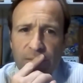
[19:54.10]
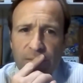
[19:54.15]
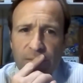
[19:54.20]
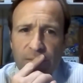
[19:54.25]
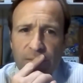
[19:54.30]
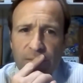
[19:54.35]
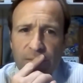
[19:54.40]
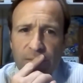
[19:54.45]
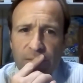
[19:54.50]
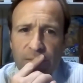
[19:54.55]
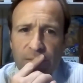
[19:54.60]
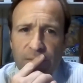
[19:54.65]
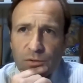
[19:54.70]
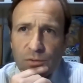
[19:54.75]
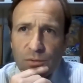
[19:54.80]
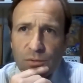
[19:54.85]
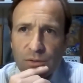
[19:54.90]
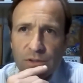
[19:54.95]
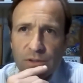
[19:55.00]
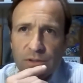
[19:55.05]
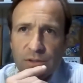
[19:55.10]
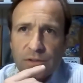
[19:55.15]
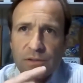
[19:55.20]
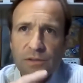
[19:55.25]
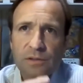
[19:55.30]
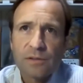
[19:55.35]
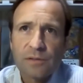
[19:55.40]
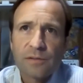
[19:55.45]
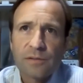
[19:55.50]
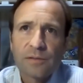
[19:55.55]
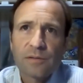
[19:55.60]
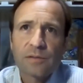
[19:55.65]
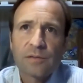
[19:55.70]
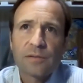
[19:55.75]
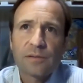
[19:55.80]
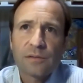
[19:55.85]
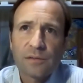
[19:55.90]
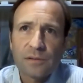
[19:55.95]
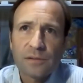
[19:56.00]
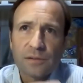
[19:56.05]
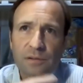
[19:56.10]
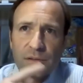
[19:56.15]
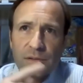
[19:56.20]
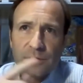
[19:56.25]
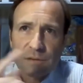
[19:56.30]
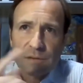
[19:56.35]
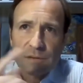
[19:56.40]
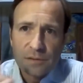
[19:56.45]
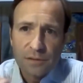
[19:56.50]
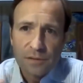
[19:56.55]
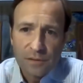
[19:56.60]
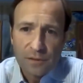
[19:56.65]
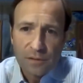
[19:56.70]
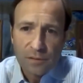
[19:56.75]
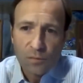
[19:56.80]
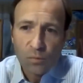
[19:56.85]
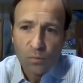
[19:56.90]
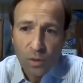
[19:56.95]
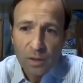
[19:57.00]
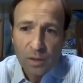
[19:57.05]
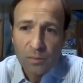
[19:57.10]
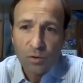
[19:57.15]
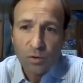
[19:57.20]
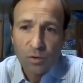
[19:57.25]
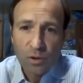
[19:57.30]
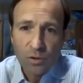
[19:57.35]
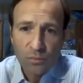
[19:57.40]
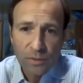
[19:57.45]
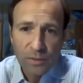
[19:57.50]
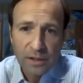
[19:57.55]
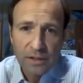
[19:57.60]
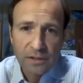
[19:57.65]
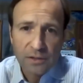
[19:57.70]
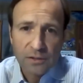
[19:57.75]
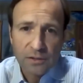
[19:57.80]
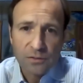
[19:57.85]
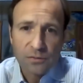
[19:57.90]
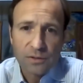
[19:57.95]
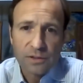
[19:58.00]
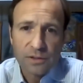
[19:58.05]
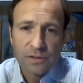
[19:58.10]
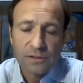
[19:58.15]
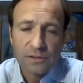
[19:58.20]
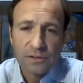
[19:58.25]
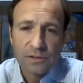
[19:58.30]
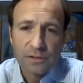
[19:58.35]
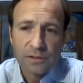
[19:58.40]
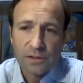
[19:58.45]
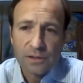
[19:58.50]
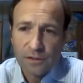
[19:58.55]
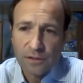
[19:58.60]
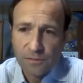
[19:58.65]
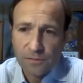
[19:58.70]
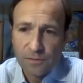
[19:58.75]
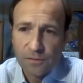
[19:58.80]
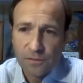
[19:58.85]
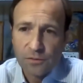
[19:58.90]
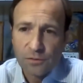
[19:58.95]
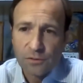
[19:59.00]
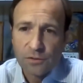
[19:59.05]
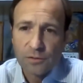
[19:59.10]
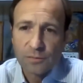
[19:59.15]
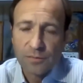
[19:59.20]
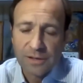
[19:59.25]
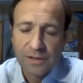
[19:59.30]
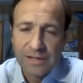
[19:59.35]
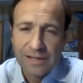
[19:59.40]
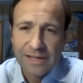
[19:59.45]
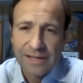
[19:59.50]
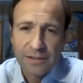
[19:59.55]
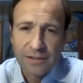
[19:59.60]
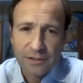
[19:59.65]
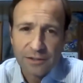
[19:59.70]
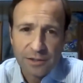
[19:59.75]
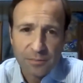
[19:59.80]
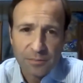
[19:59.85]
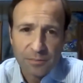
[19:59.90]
rate increase one more rate increase in the future, but not